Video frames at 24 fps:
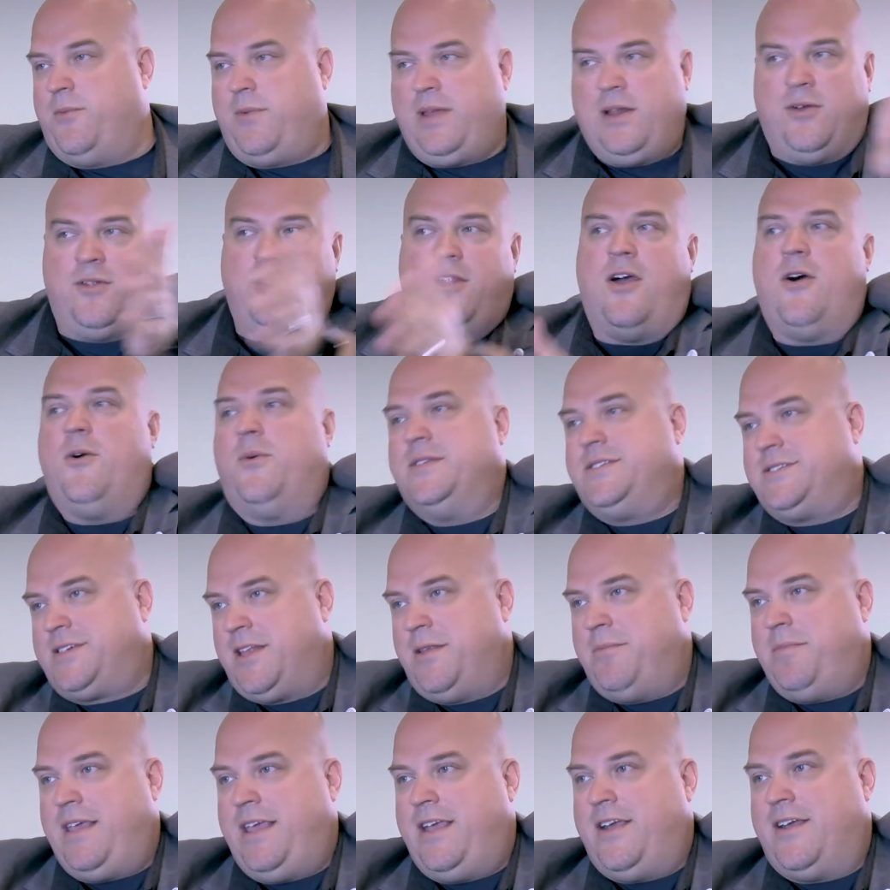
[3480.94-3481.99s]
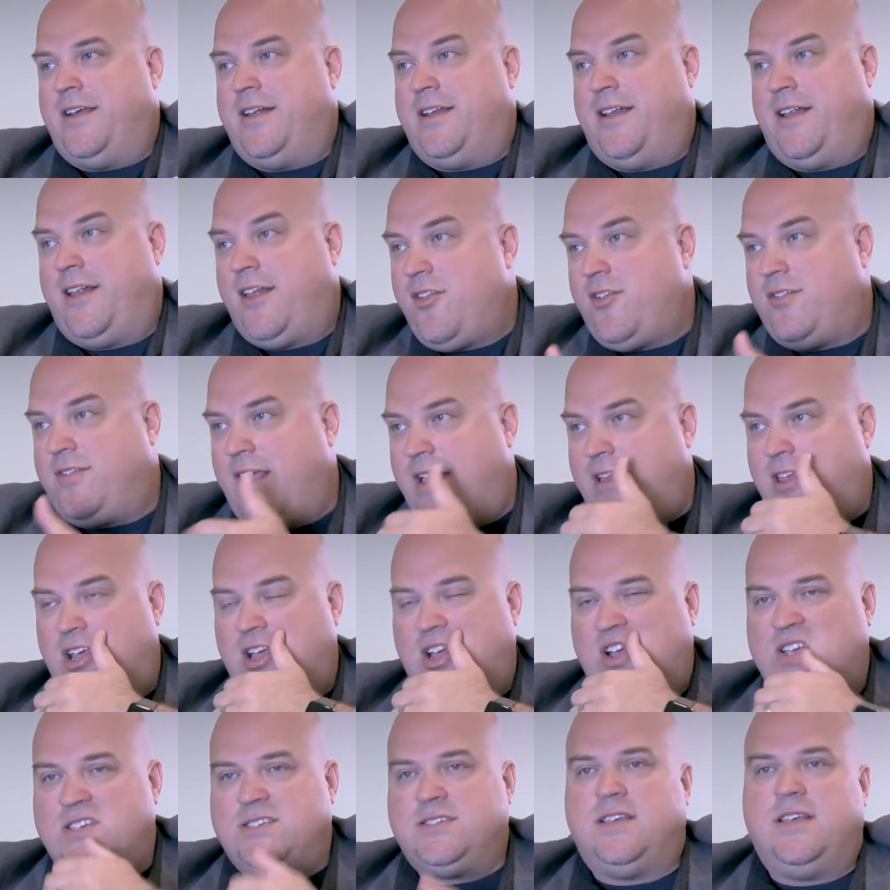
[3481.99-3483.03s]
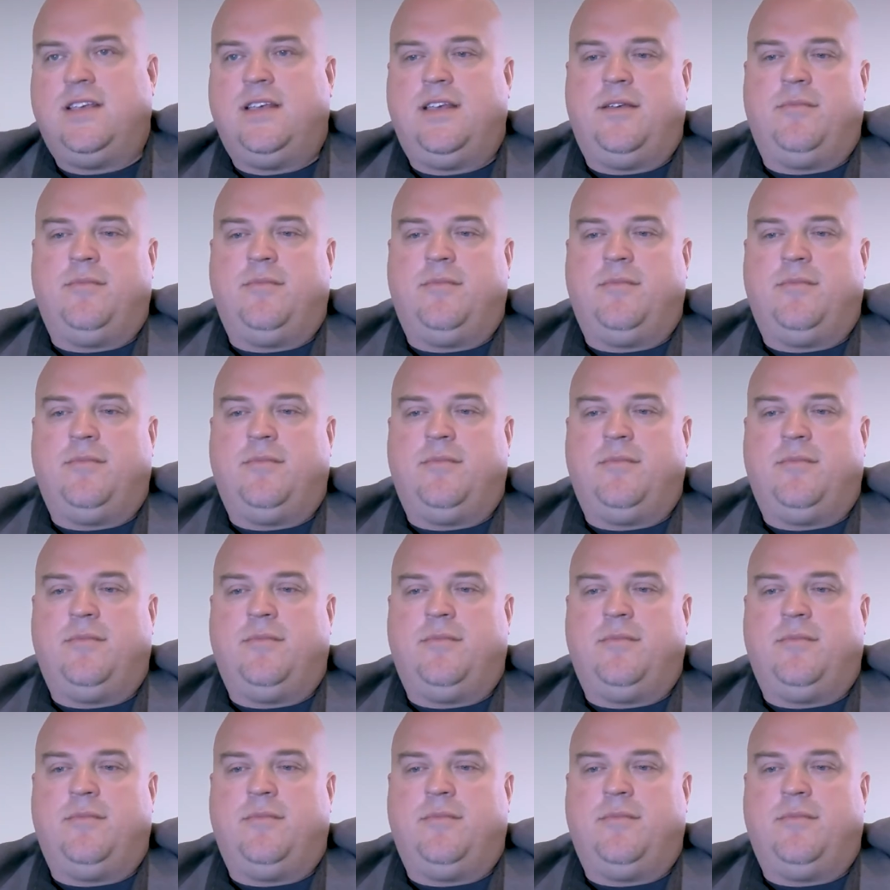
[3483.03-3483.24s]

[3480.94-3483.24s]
we don't know what's going to be here in another ten years.